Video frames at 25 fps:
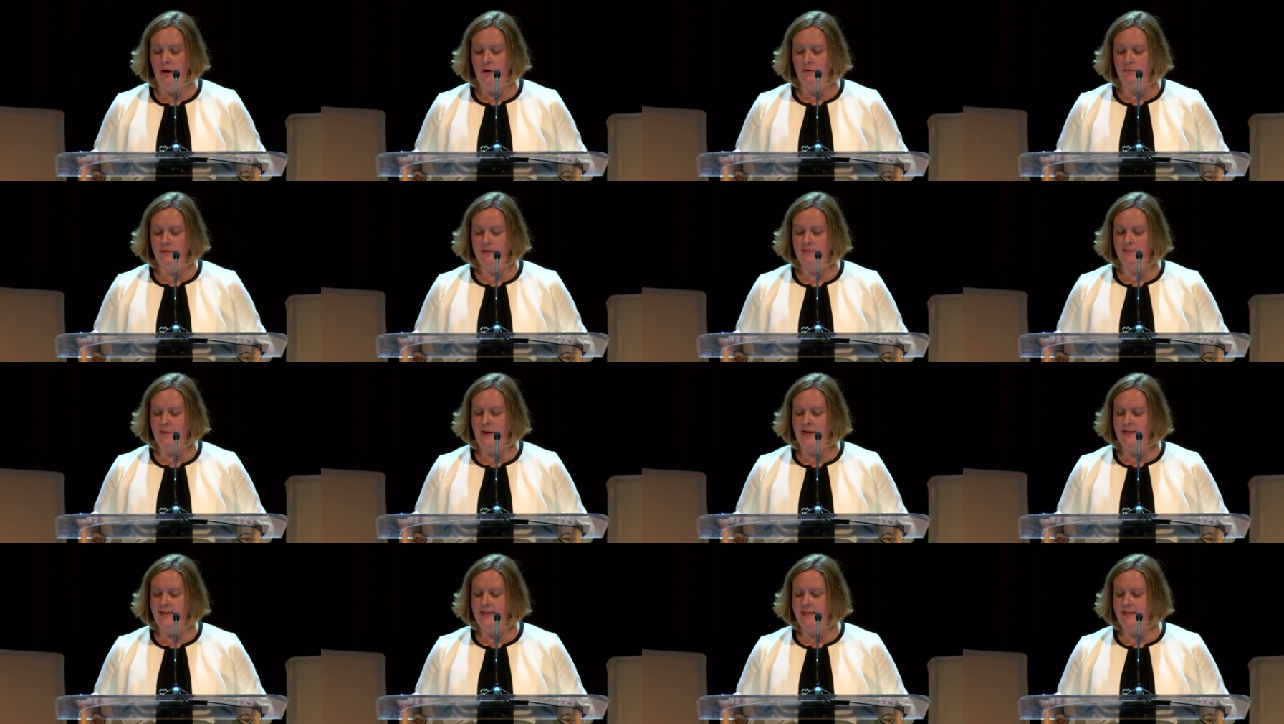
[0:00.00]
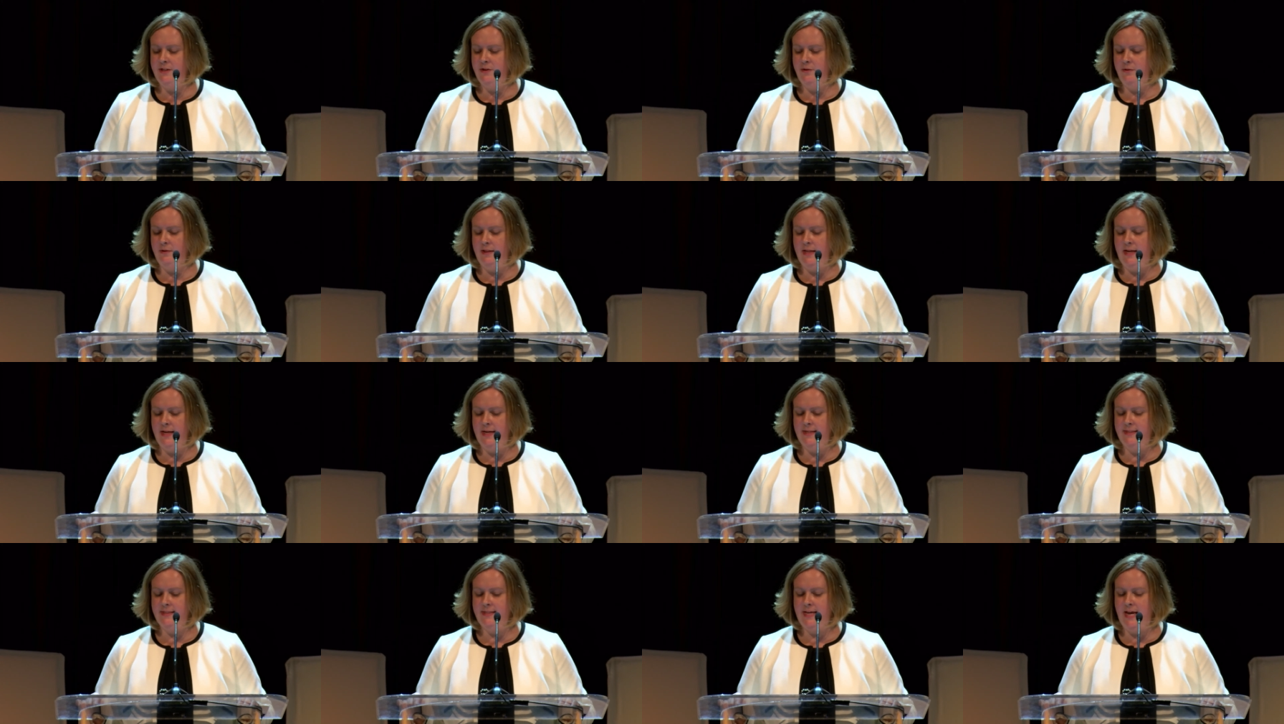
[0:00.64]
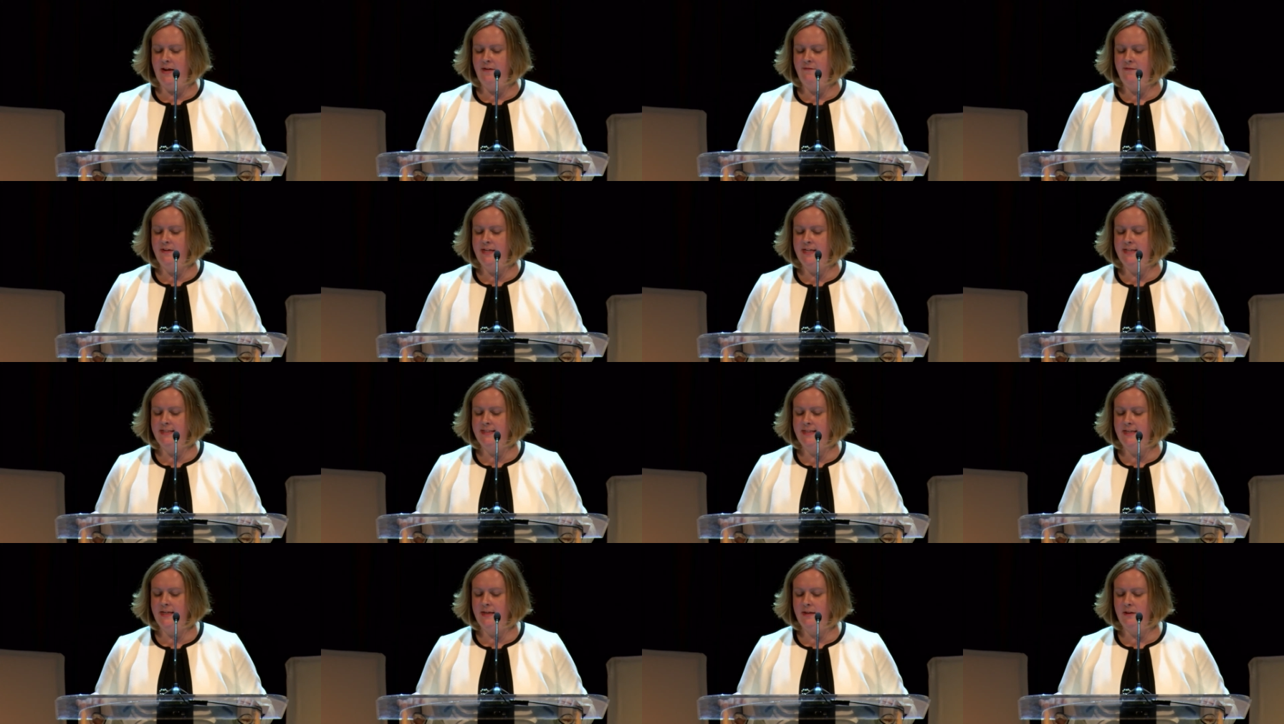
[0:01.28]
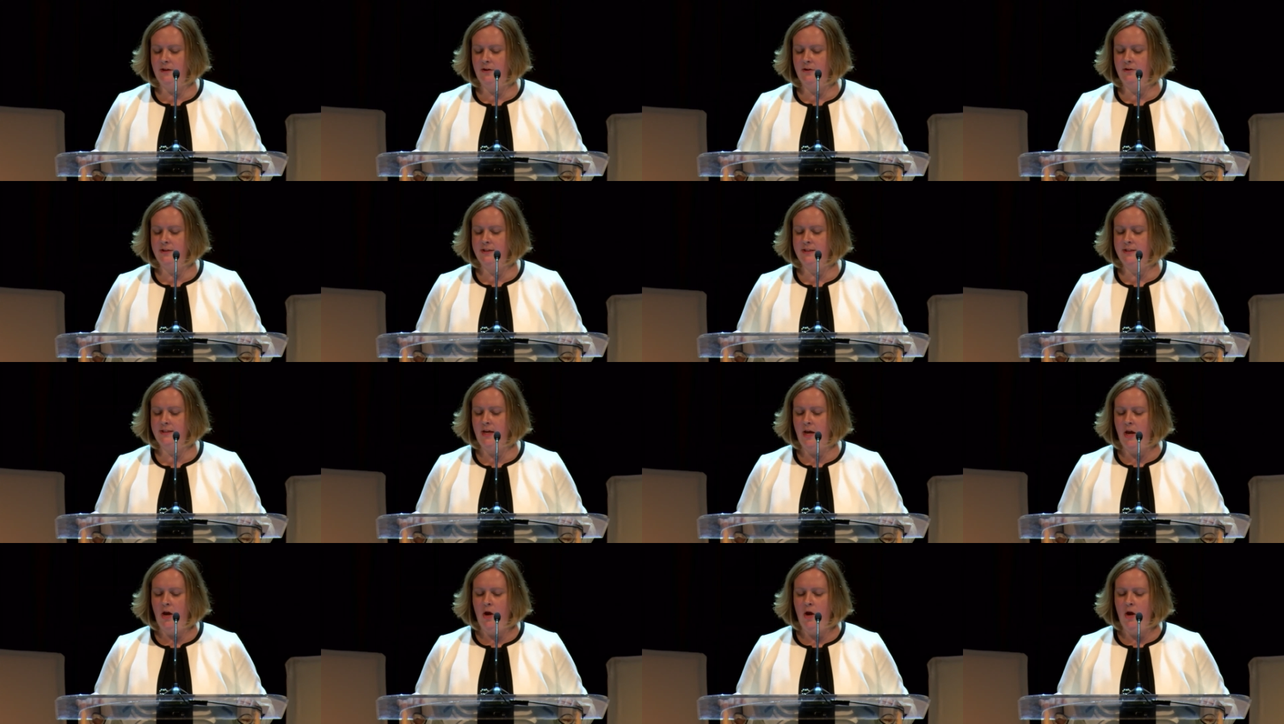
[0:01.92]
responding to Alliance advocacy alerts